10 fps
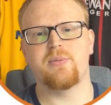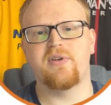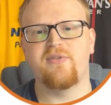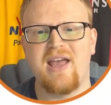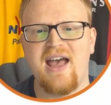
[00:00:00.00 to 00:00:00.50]
And
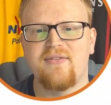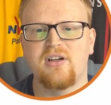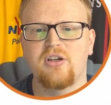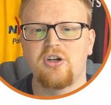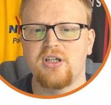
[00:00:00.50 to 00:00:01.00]
if we have a
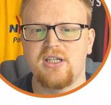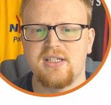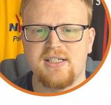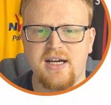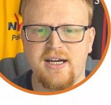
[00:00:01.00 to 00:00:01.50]
look
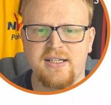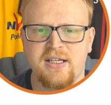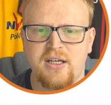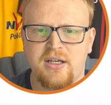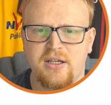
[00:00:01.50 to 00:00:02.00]
inside,
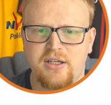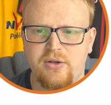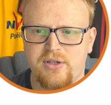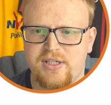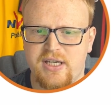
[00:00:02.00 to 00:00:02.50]
you
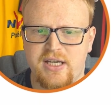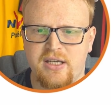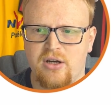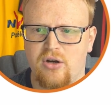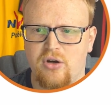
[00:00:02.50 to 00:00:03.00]
can see
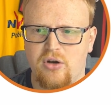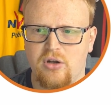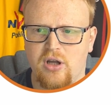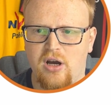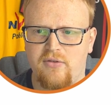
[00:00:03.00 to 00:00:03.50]
all
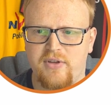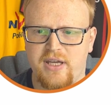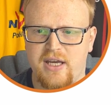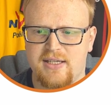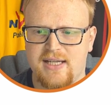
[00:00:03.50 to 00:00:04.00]
of the
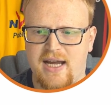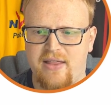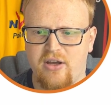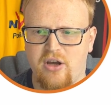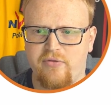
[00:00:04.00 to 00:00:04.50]
kits and
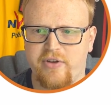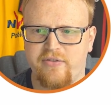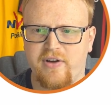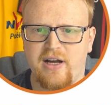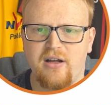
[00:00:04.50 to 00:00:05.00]
the config
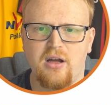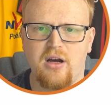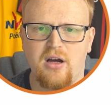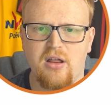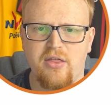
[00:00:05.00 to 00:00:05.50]
file
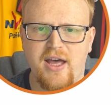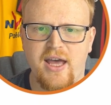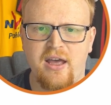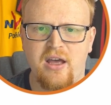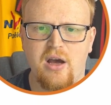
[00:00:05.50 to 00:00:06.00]
are there.
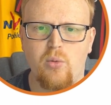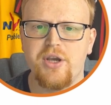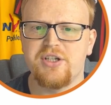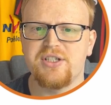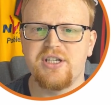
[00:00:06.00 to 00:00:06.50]
And what you
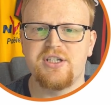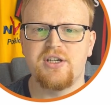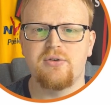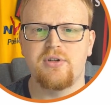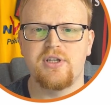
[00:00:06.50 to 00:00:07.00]
just need to
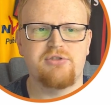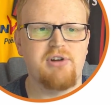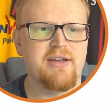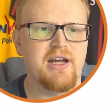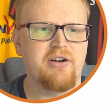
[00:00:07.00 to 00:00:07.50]
do is
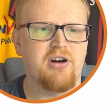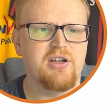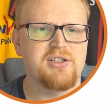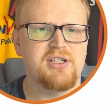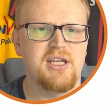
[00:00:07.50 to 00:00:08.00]
drag that
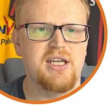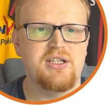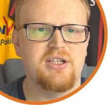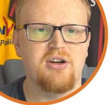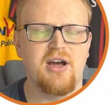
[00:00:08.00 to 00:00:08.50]
across into
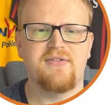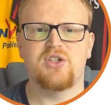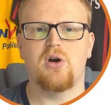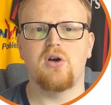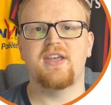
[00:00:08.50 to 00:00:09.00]
your
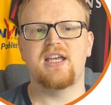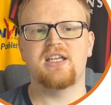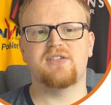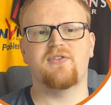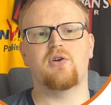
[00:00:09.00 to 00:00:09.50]
FC12 kits
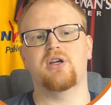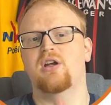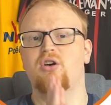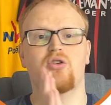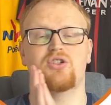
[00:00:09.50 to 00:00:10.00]
folder,
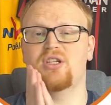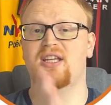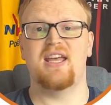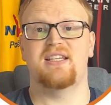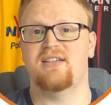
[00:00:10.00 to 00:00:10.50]
or just
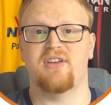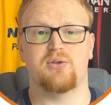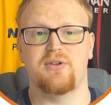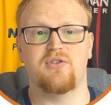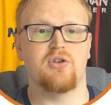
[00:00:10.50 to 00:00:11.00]
kits if that's
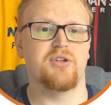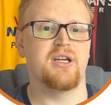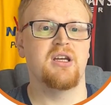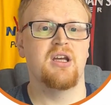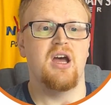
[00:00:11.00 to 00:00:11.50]
what you called it.